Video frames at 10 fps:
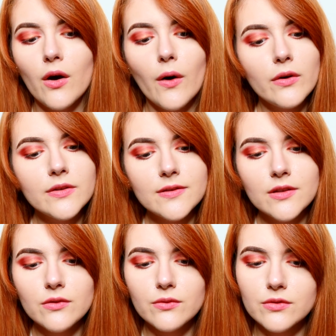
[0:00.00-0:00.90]

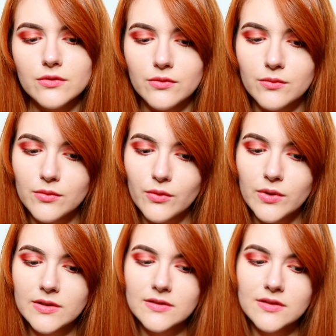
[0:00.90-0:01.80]
Austin's room
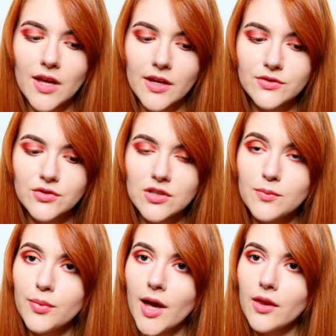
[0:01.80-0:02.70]
was next to the
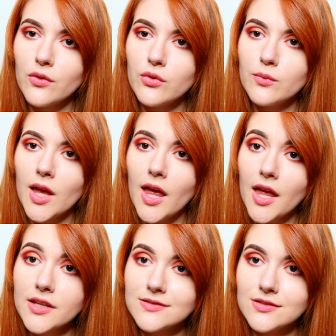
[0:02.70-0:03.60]
bathroom
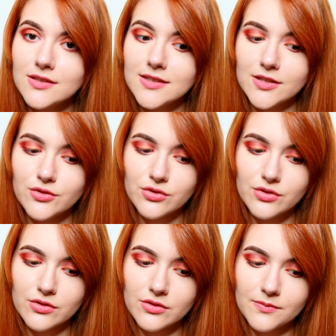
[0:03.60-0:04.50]
and
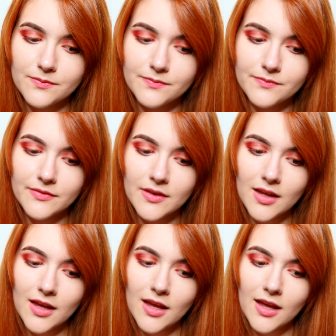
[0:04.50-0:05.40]
kitchen.
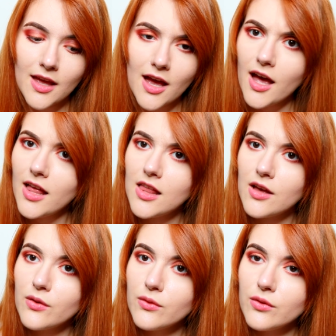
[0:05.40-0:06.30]

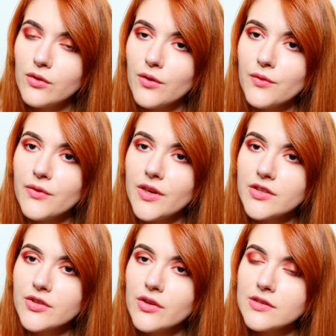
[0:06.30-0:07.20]
Hello,
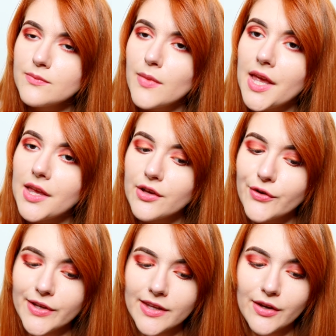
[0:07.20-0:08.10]
Vsauce
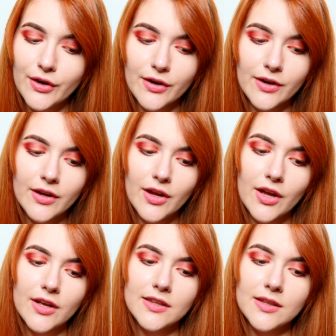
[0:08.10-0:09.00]
Michael here,
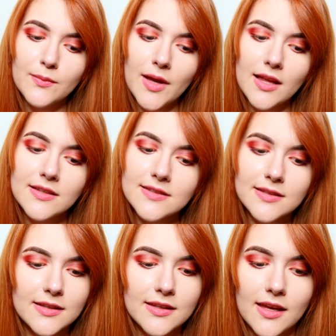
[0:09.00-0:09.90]
the man
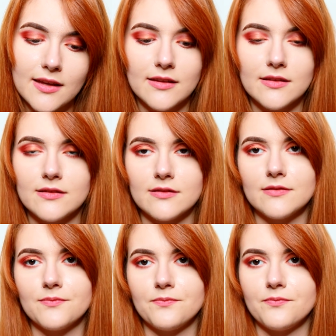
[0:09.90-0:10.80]
said again.
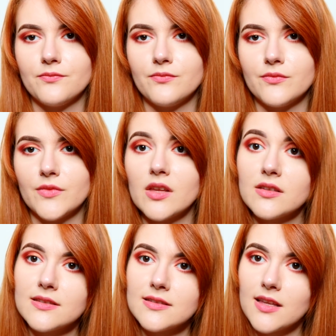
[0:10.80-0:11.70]

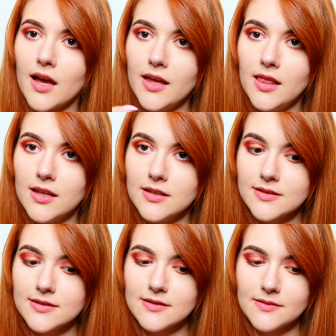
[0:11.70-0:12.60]

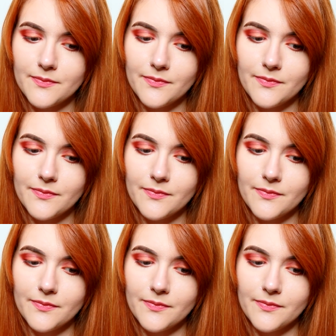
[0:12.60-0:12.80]
Silence.